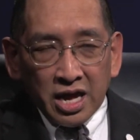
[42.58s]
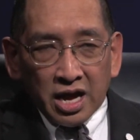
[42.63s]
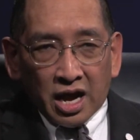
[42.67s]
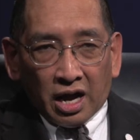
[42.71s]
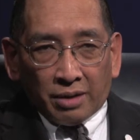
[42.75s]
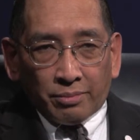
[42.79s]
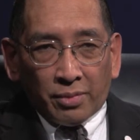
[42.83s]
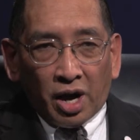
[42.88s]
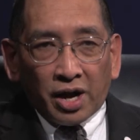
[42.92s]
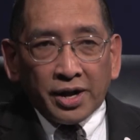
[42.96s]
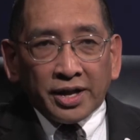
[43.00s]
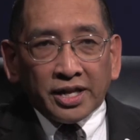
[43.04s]

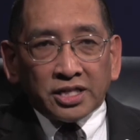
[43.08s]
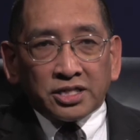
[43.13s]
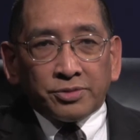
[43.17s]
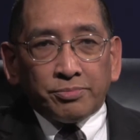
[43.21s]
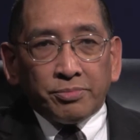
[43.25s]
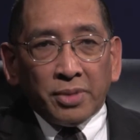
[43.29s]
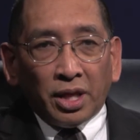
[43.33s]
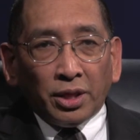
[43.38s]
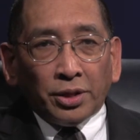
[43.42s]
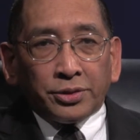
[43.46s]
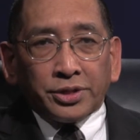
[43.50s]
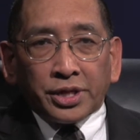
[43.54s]
Among his
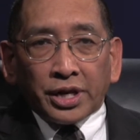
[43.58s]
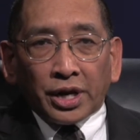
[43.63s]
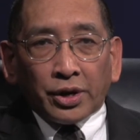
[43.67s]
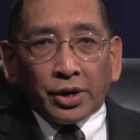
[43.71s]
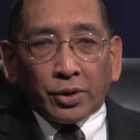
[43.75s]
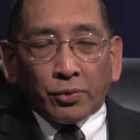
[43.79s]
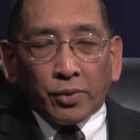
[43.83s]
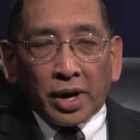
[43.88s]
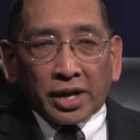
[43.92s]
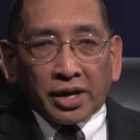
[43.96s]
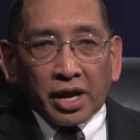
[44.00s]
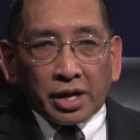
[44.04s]
military
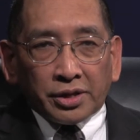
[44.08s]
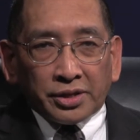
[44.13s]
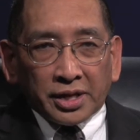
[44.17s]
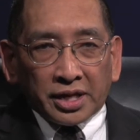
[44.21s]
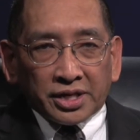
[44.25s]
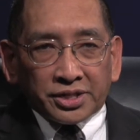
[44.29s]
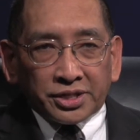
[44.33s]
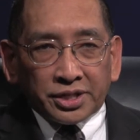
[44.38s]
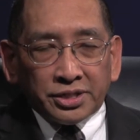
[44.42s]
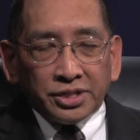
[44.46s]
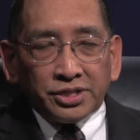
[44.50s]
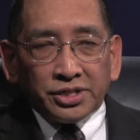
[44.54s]

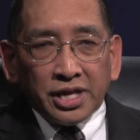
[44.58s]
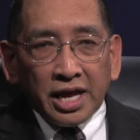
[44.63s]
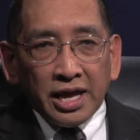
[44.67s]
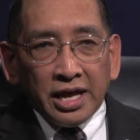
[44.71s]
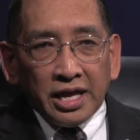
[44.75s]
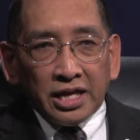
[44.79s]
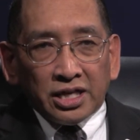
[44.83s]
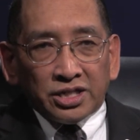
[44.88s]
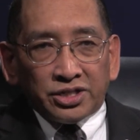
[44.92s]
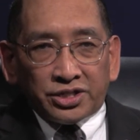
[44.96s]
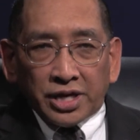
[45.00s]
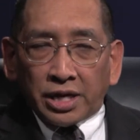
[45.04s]
recognitions,
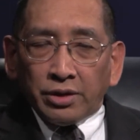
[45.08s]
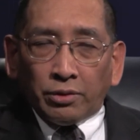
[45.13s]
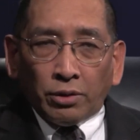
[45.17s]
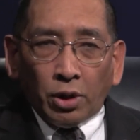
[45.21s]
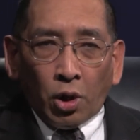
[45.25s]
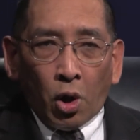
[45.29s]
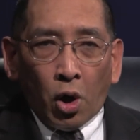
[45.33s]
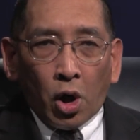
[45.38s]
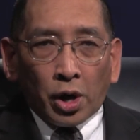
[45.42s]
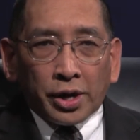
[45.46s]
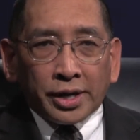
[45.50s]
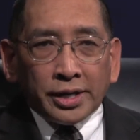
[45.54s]
General
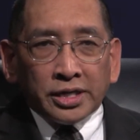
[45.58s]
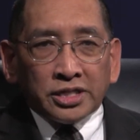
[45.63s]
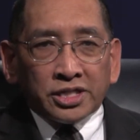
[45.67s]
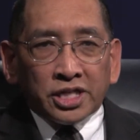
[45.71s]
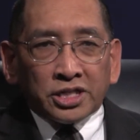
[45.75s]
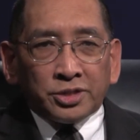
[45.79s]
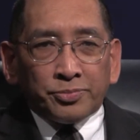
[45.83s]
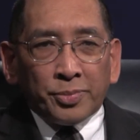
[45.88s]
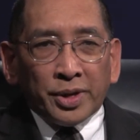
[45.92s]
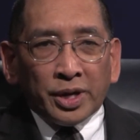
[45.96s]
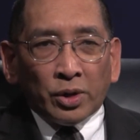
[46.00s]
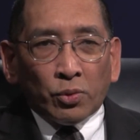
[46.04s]
Hawkins
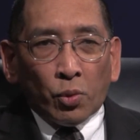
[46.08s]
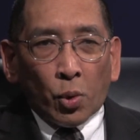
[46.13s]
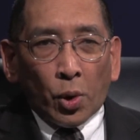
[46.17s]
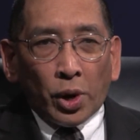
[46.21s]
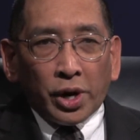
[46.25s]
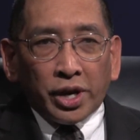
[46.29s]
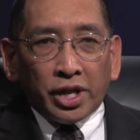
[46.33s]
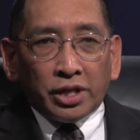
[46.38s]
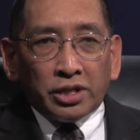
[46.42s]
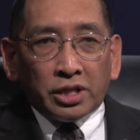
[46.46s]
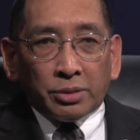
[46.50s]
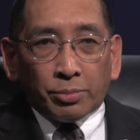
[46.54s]
has been
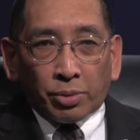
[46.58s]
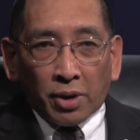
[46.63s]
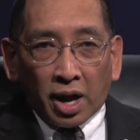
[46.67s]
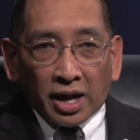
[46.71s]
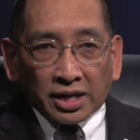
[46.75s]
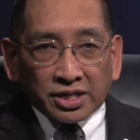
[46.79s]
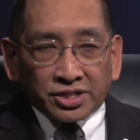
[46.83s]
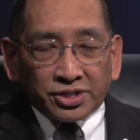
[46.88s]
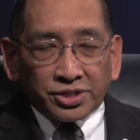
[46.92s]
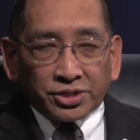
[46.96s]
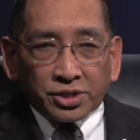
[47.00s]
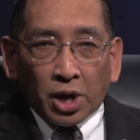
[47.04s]
awarded the
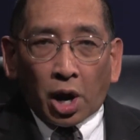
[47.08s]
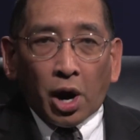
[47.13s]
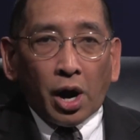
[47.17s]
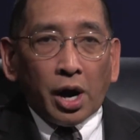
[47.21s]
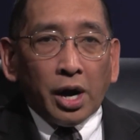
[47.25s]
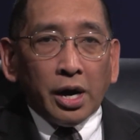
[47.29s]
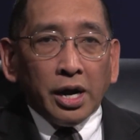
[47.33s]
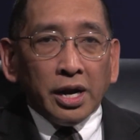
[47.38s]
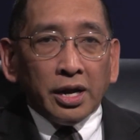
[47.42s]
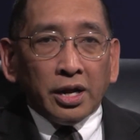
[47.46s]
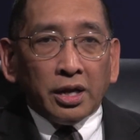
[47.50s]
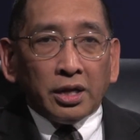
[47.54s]
Bronze
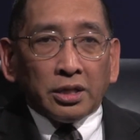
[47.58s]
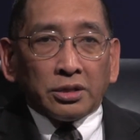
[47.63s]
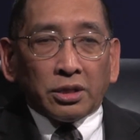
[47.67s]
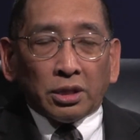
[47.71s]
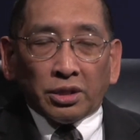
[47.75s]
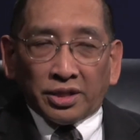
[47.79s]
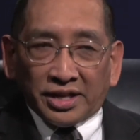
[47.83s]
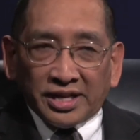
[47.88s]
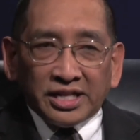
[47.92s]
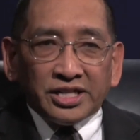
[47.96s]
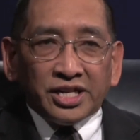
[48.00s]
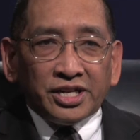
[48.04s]
Star, the
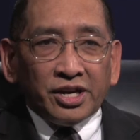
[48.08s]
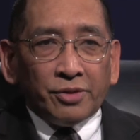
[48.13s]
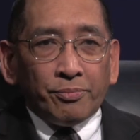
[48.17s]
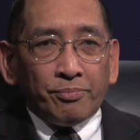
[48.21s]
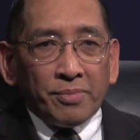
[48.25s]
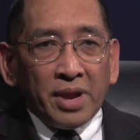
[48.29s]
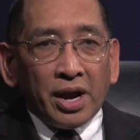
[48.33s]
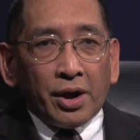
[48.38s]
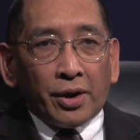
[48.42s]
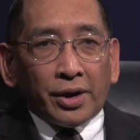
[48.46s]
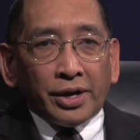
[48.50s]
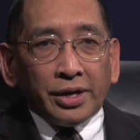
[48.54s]
Legion of
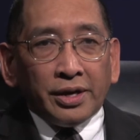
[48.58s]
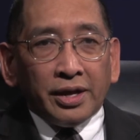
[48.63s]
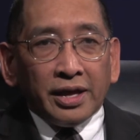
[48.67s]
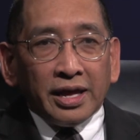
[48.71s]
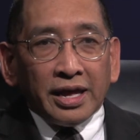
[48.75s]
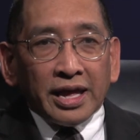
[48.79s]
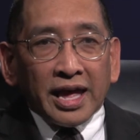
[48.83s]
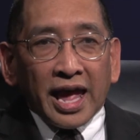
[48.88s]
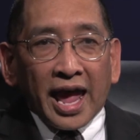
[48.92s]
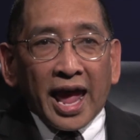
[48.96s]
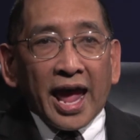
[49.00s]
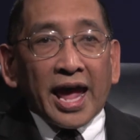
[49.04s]
Merit,
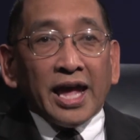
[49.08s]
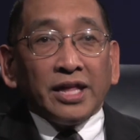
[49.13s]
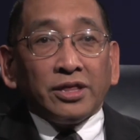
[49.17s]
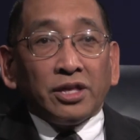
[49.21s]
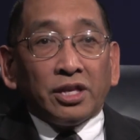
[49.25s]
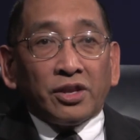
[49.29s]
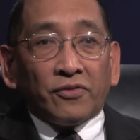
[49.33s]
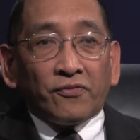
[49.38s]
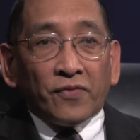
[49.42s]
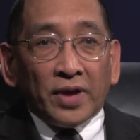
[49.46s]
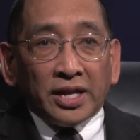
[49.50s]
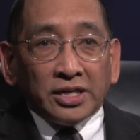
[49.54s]
and the
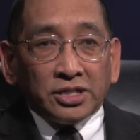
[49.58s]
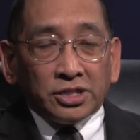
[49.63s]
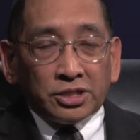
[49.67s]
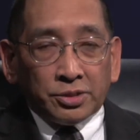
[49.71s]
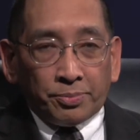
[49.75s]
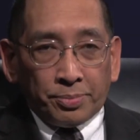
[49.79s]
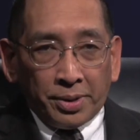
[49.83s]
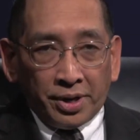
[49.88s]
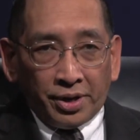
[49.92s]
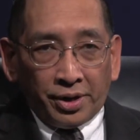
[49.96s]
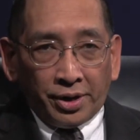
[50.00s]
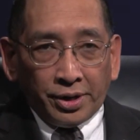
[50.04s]
Defense
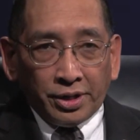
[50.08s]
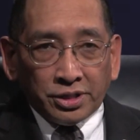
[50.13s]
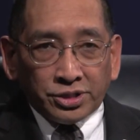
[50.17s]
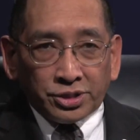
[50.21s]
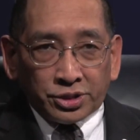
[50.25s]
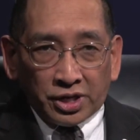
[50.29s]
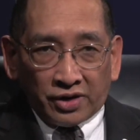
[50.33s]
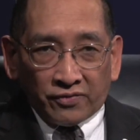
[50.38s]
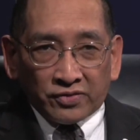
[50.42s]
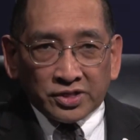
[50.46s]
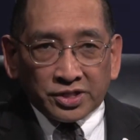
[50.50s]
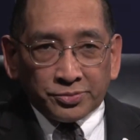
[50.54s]
Superior
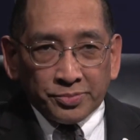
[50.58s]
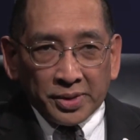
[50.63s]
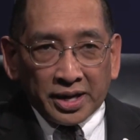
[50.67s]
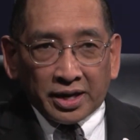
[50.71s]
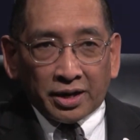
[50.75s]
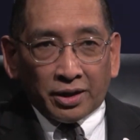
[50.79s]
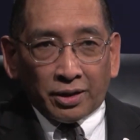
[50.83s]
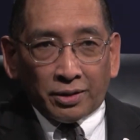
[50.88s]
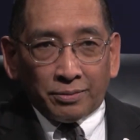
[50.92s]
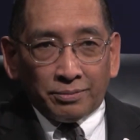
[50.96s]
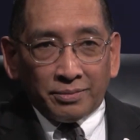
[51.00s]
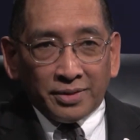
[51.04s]
Service
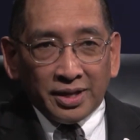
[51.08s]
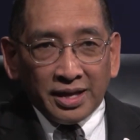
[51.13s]
Medal.